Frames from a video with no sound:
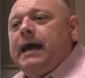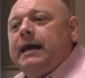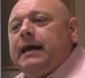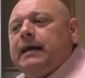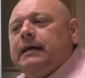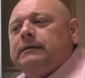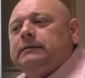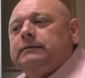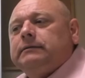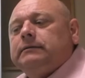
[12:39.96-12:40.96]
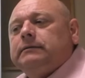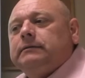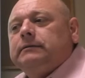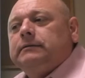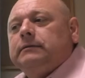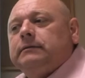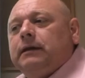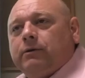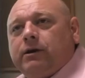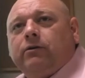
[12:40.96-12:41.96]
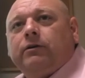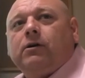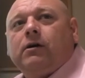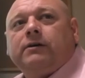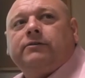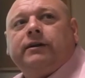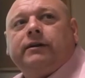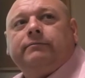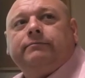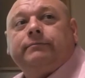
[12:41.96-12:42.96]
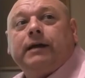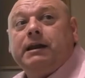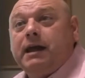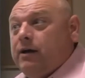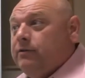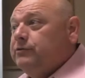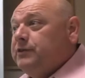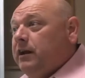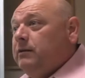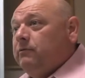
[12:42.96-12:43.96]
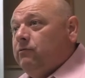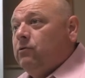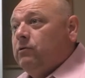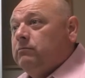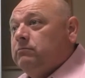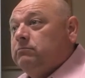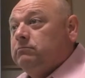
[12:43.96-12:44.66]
and they were killed in a car accident, and now they're standing before